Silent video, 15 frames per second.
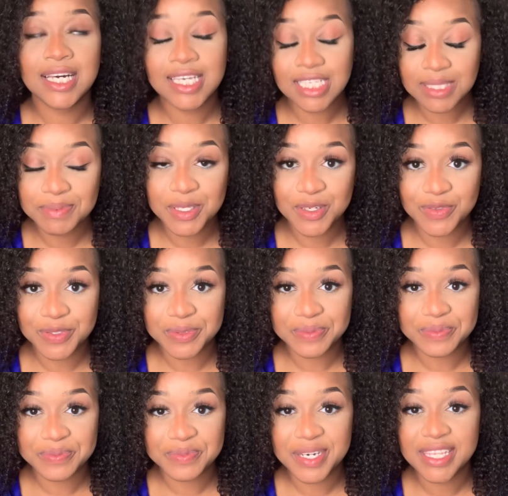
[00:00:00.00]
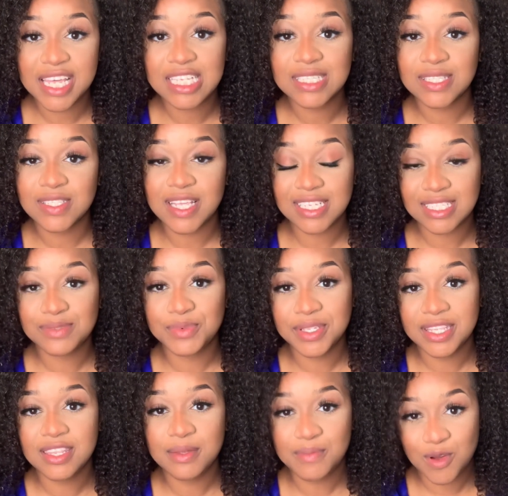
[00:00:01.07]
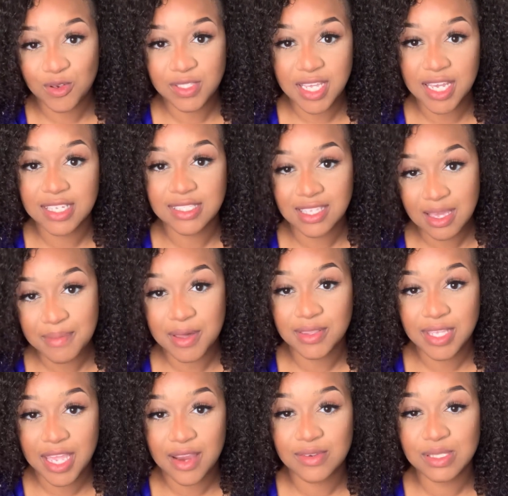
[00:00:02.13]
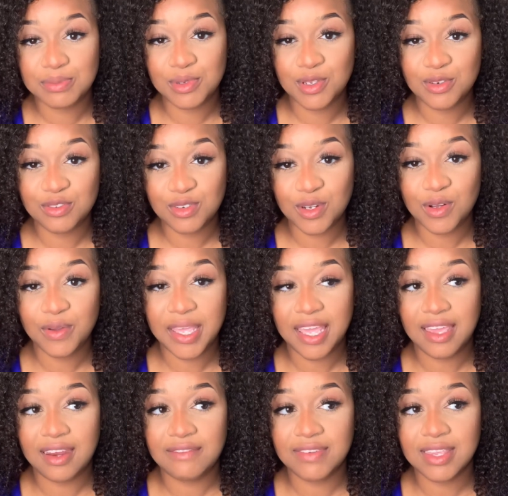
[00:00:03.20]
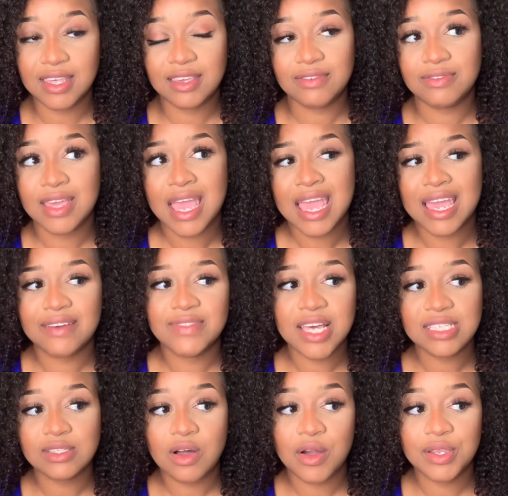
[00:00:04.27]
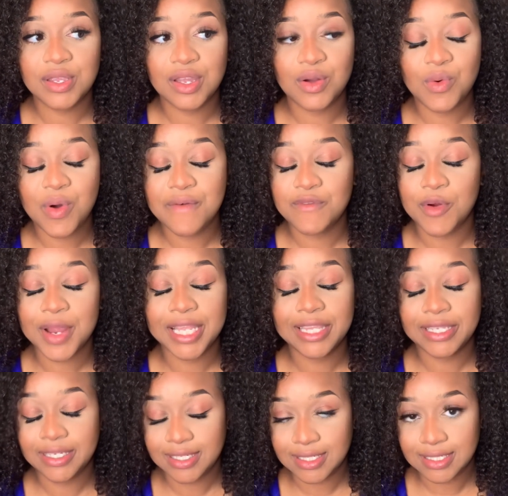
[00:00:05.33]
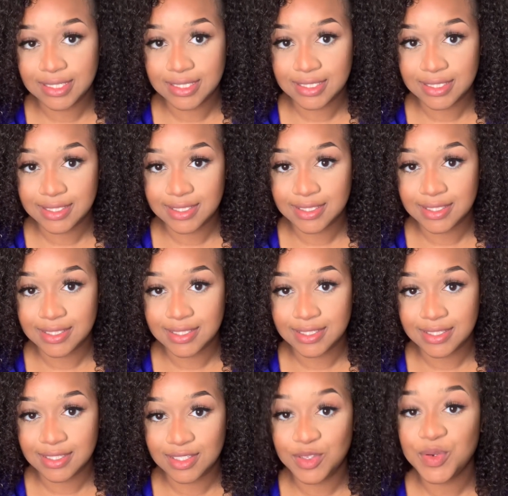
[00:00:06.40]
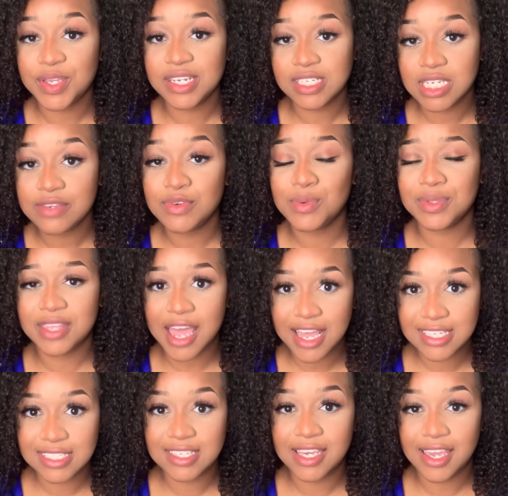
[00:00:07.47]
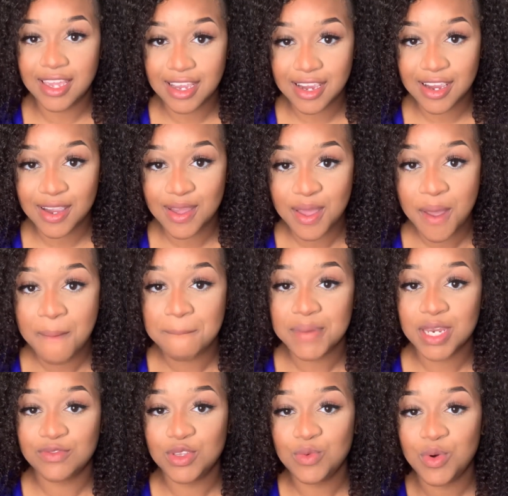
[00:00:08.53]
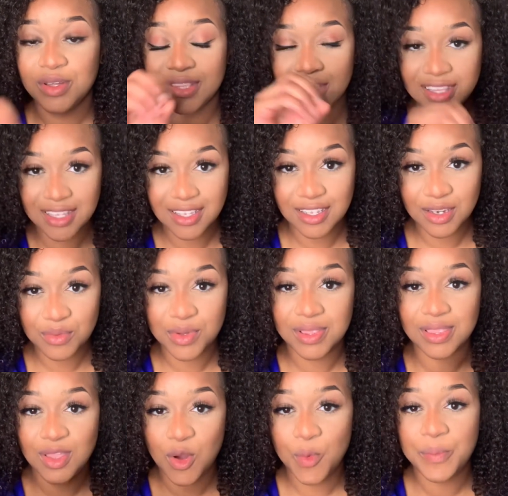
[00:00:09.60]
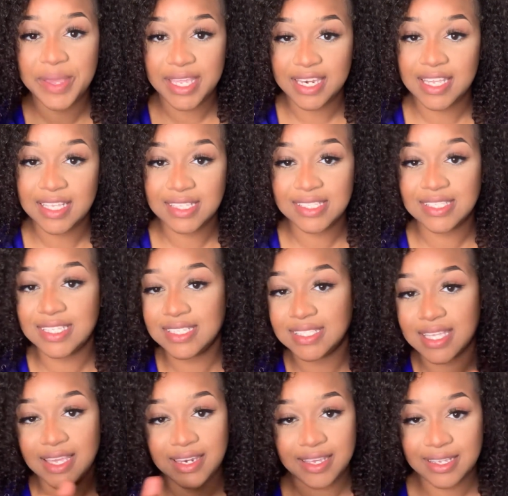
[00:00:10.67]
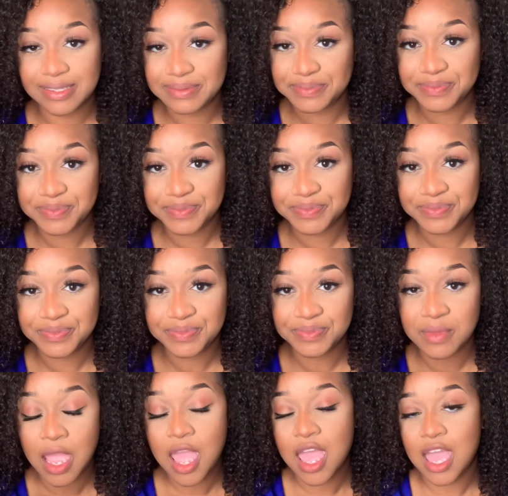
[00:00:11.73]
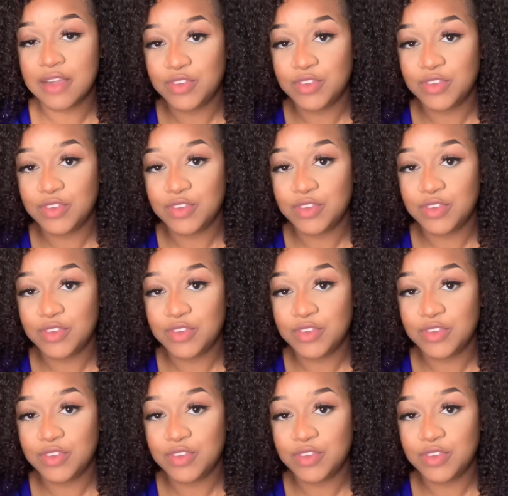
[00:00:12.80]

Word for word: It's beautiful. But that's that's really the most I can say about the hair. It's beautiful, and I feel like if, if that's all you're going for, a look, you can achieve it with the ISEE hair. But if you want the look with low maintenance, this ain't it.